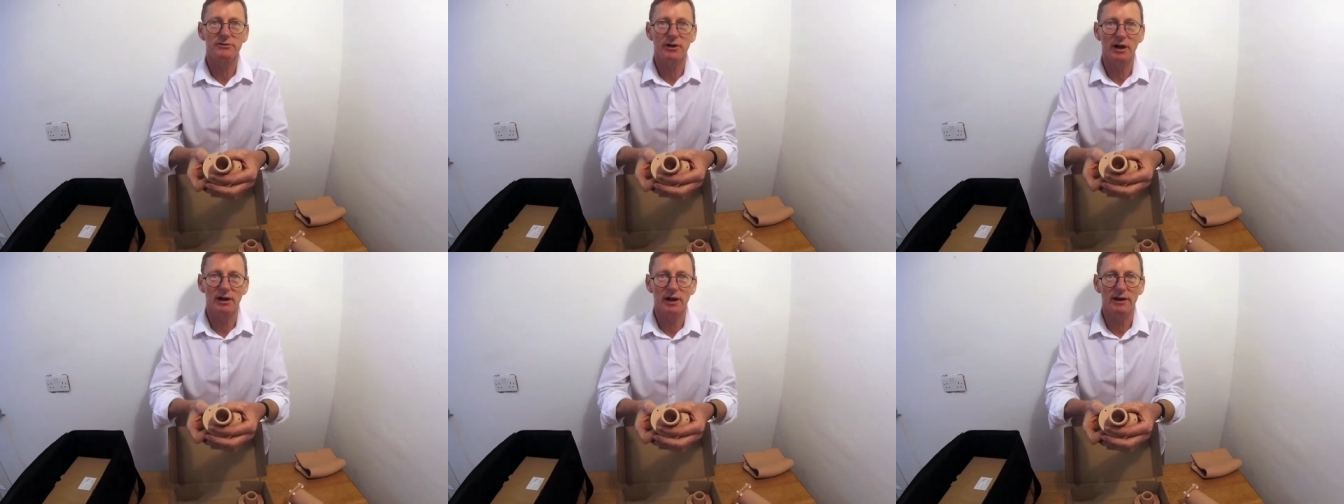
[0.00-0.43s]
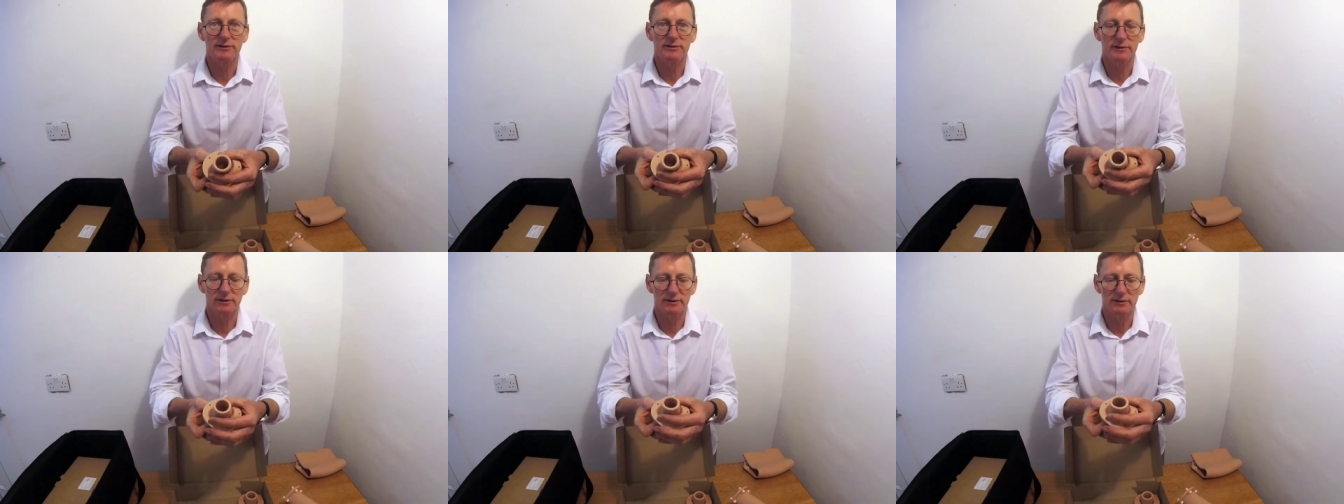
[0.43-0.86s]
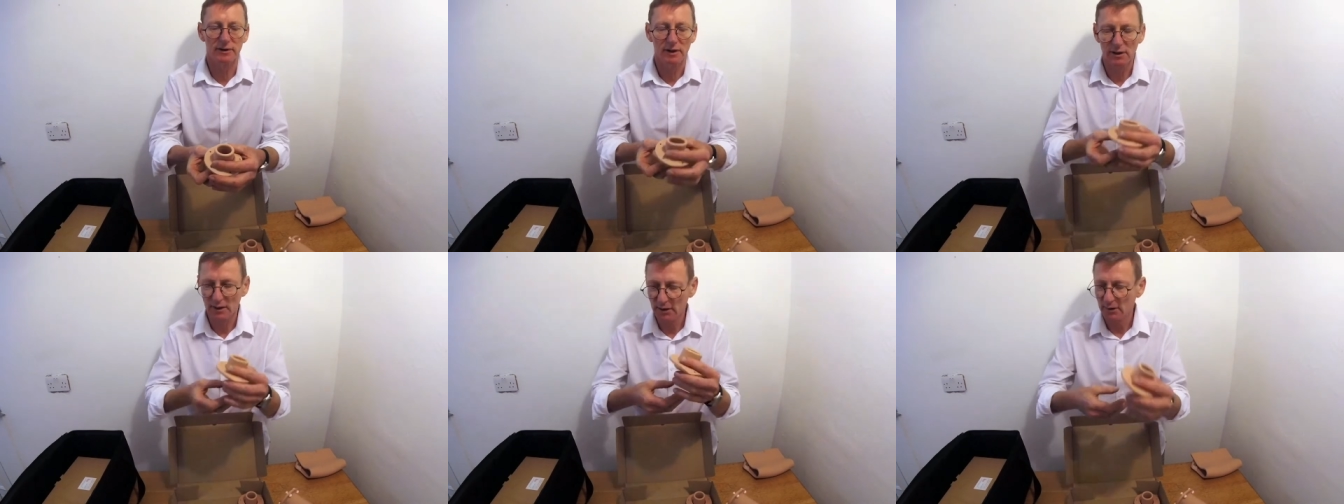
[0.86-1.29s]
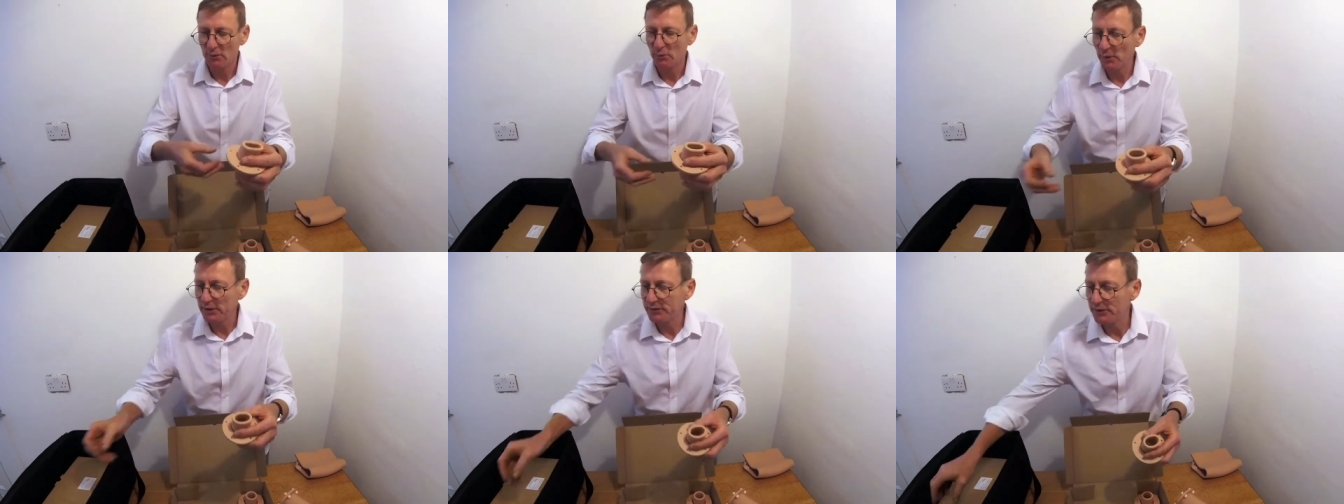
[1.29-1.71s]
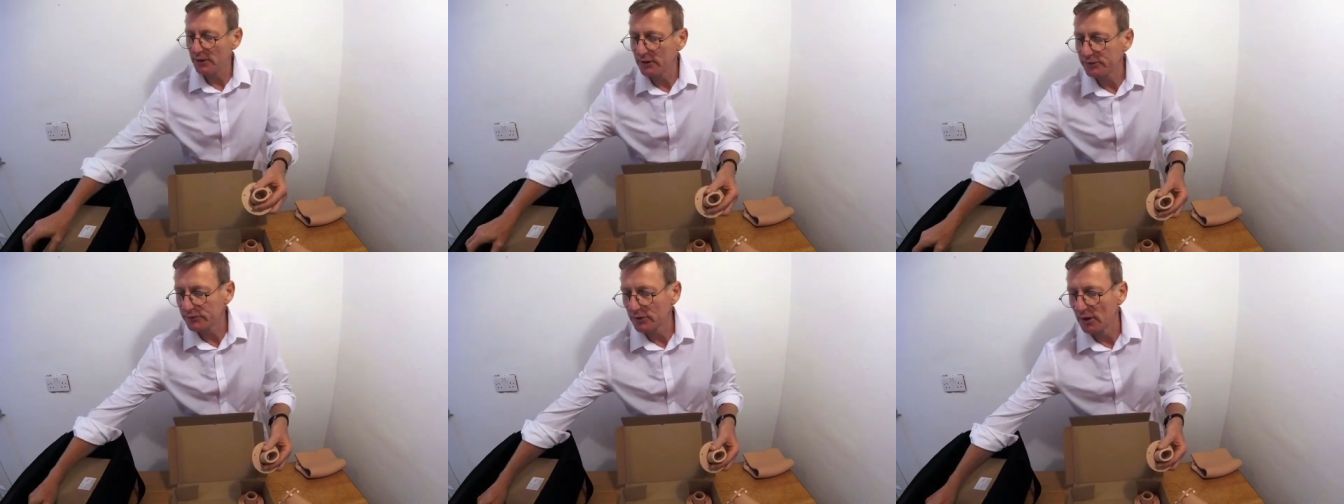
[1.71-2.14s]
dilated. With
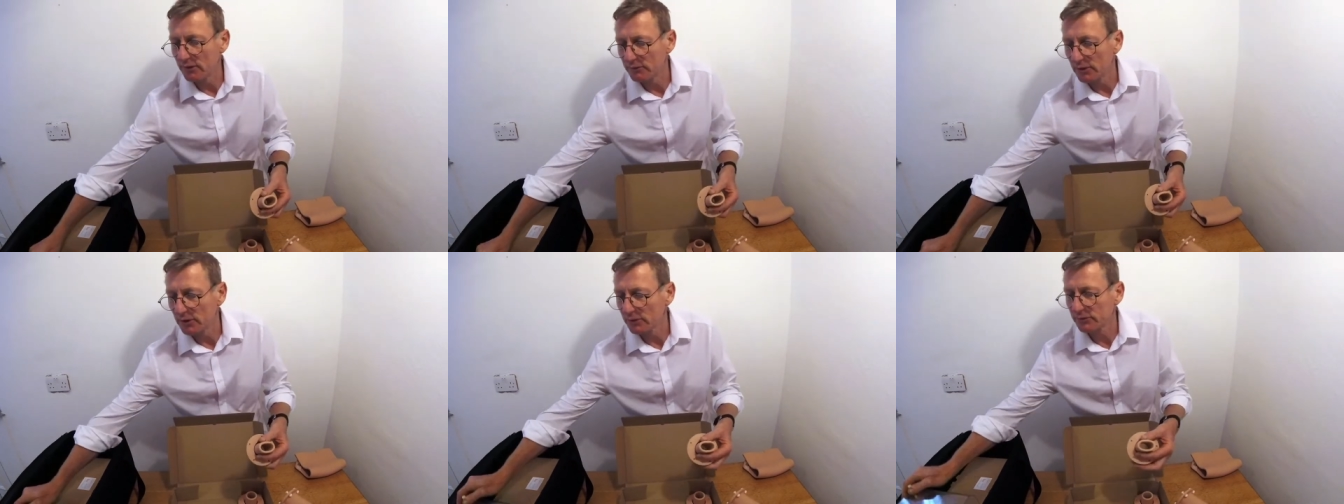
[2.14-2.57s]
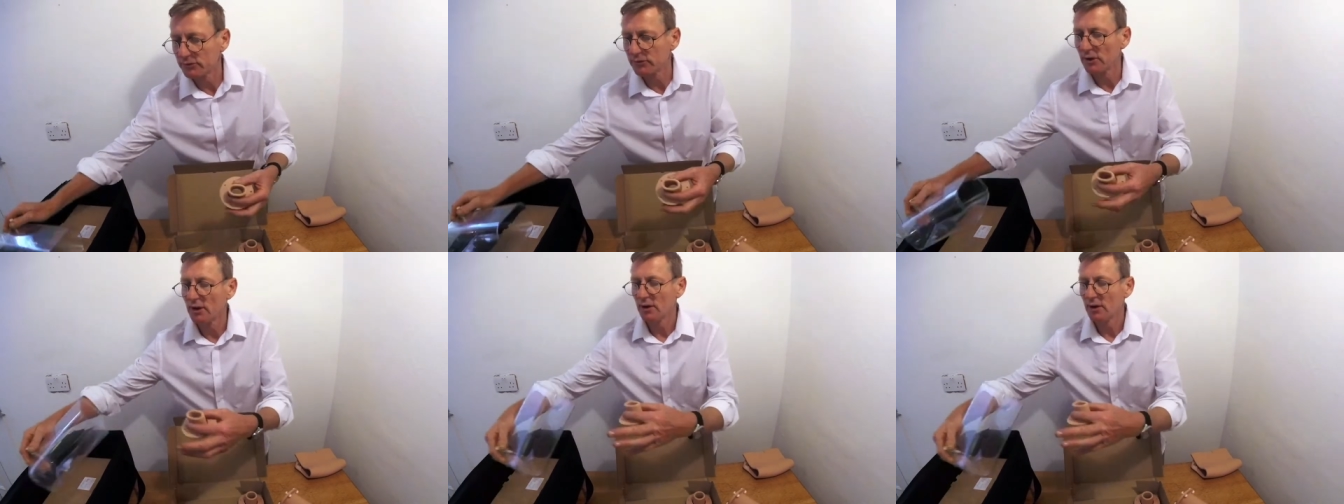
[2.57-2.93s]
this cervix